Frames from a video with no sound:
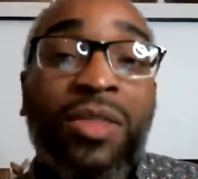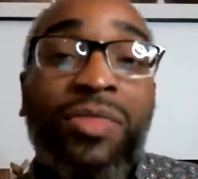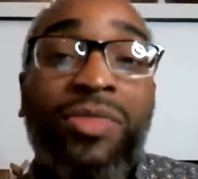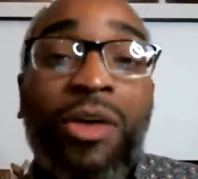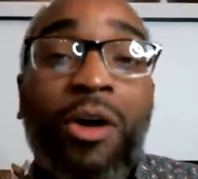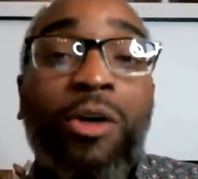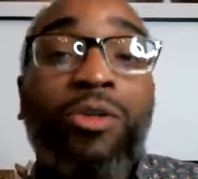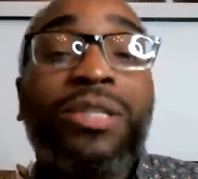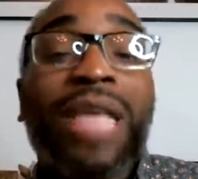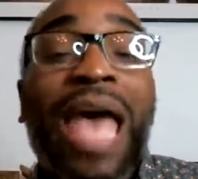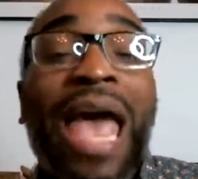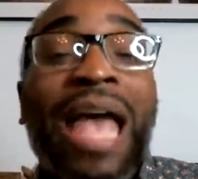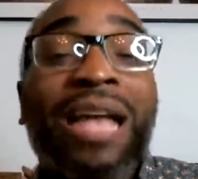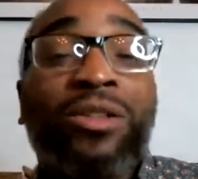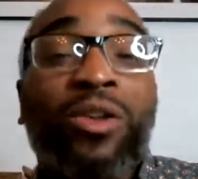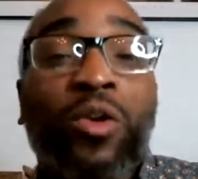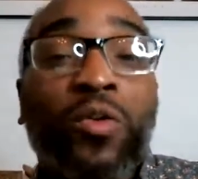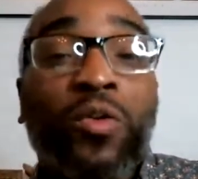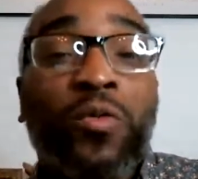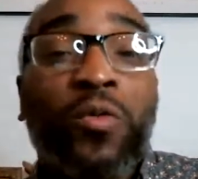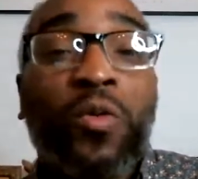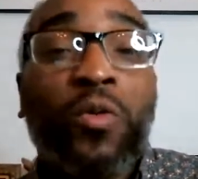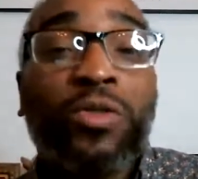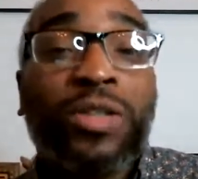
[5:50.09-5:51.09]

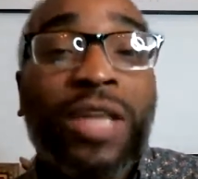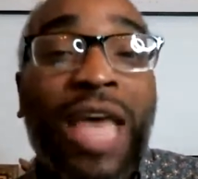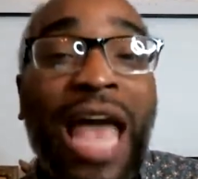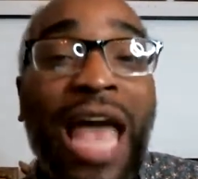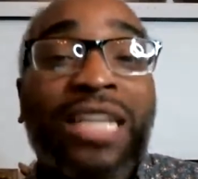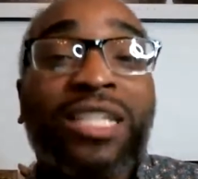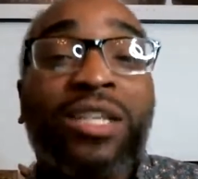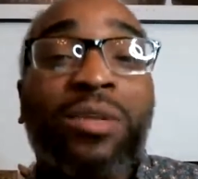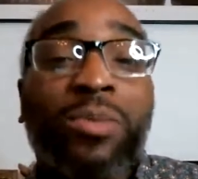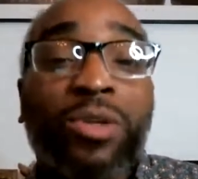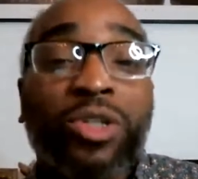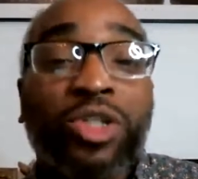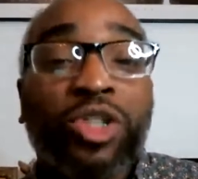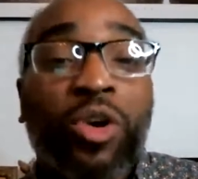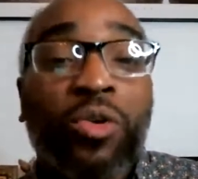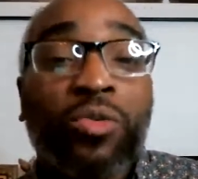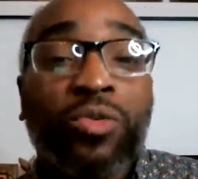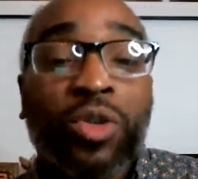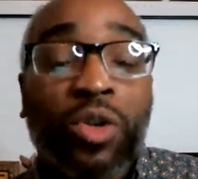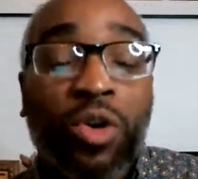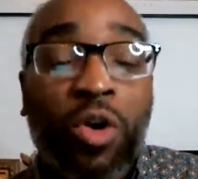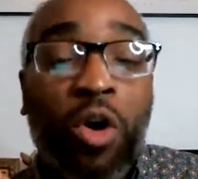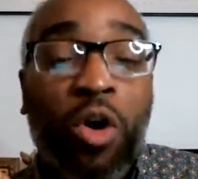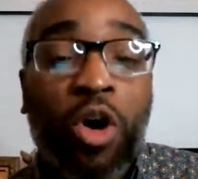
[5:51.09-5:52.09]
Those foods have actually been
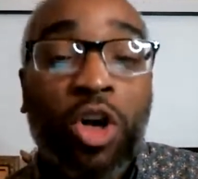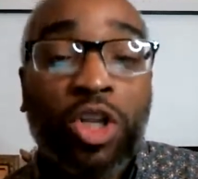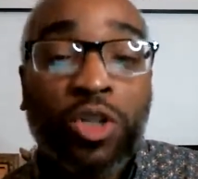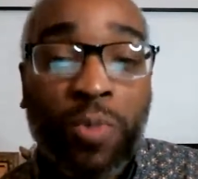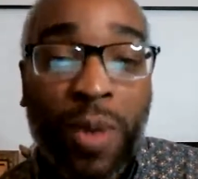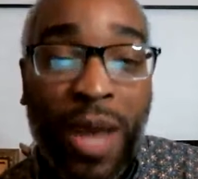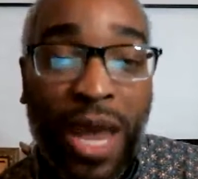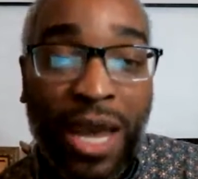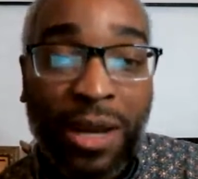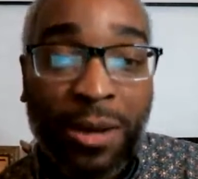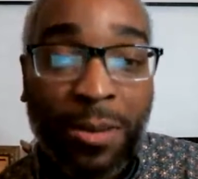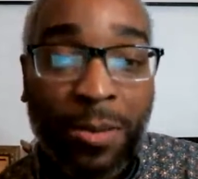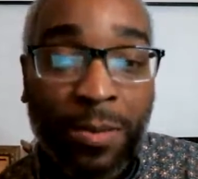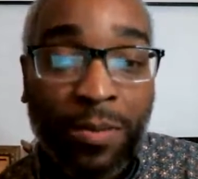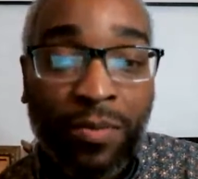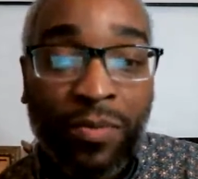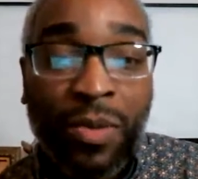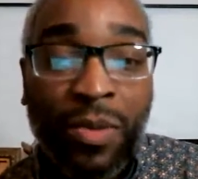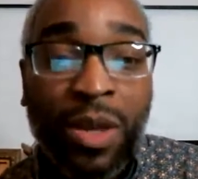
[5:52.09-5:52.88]
shown to cause pain.